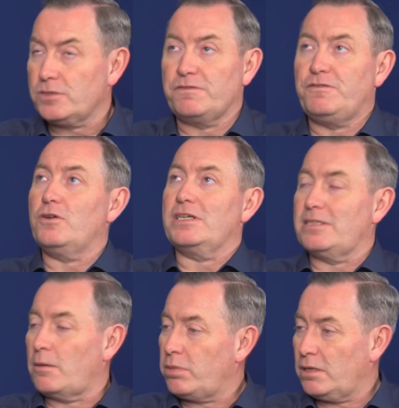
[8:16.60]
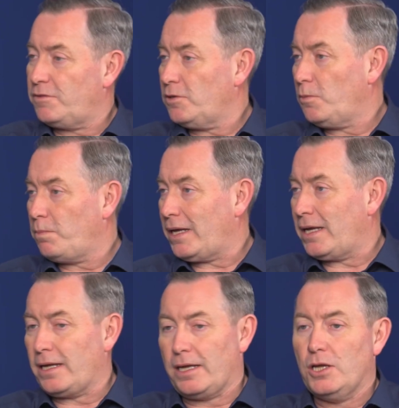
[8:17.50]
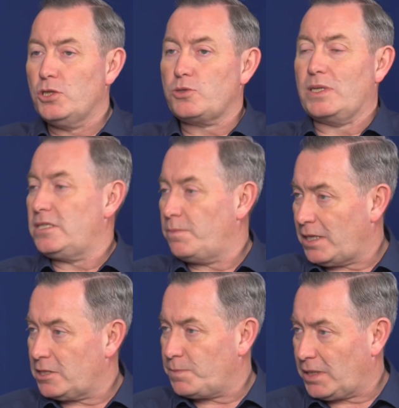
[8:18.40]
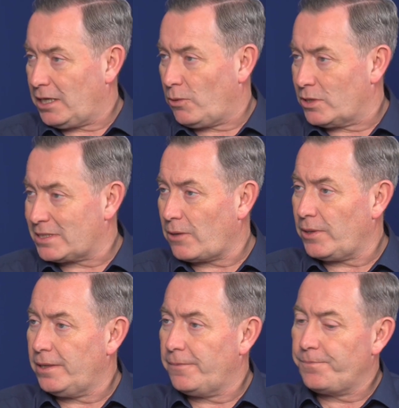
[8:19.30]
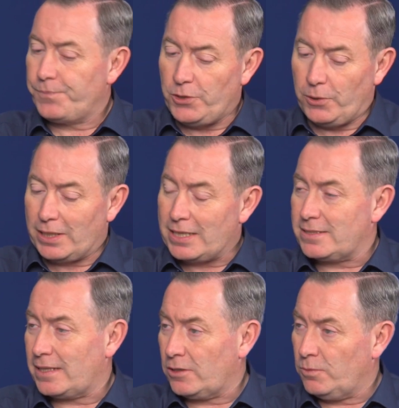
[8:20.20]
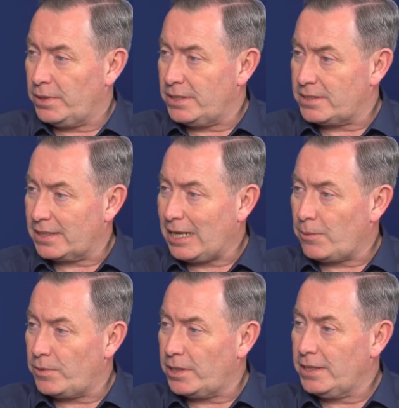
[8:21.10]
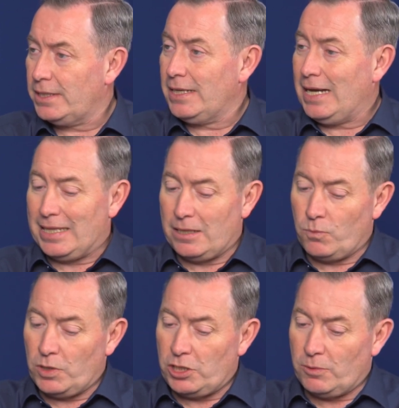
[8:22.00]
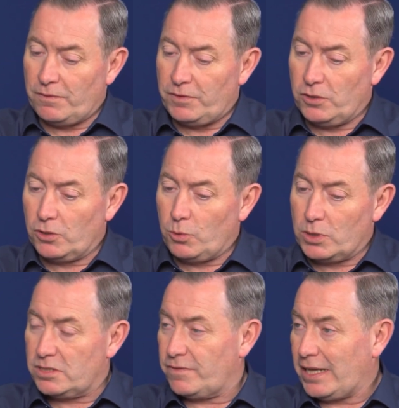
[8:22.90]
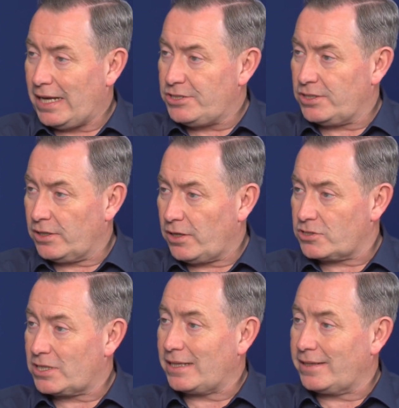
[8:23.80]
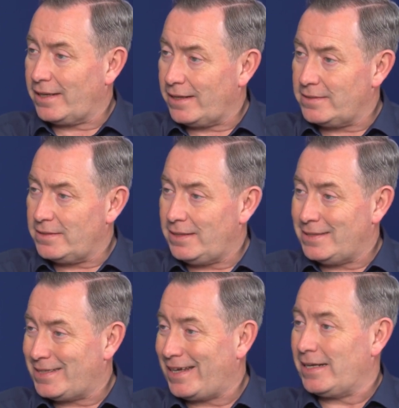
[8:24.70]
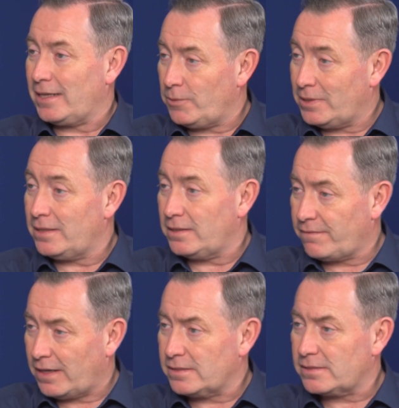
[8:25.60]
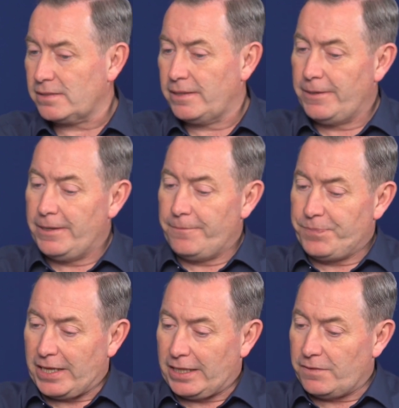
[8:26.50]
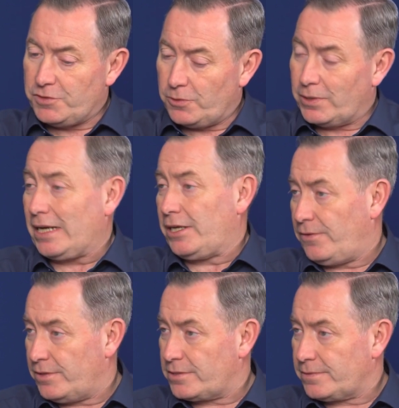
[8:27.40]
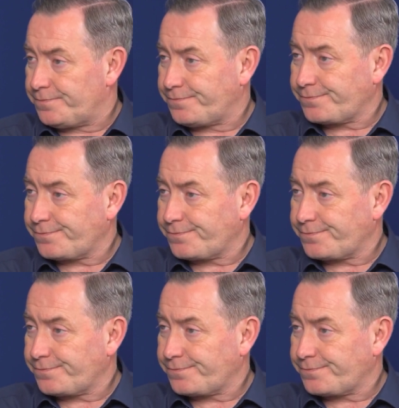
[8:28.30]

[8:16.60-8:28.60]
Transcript: So, for example, if you're paying 20 pence per kilowatt hour, you can enter that number into the camera. And then when you have your quantification cost calculated internally within the device, it gives you an accurate,